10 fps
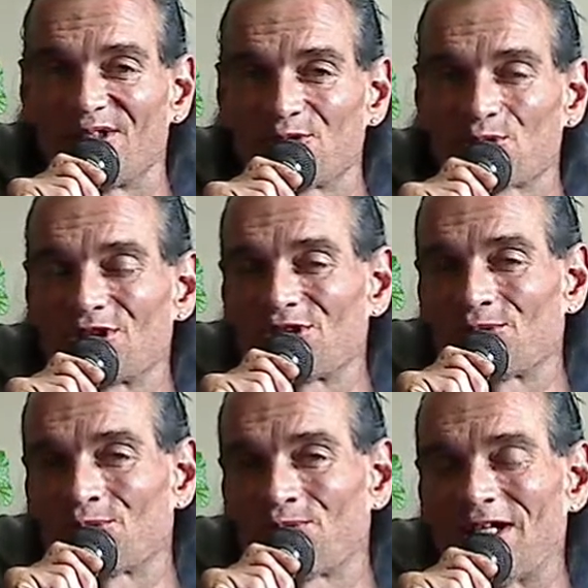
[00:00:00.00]
It's because they
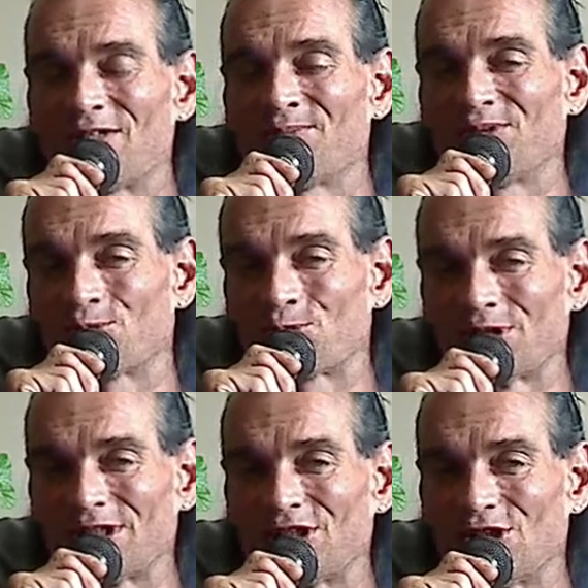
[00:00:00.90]
were vibing
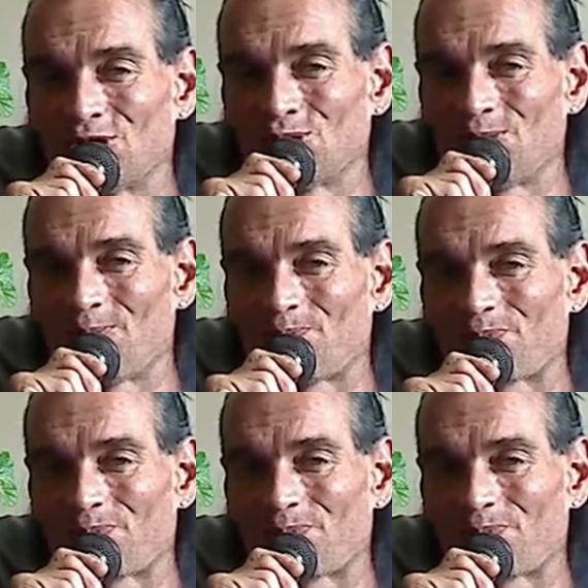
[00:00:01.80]
really low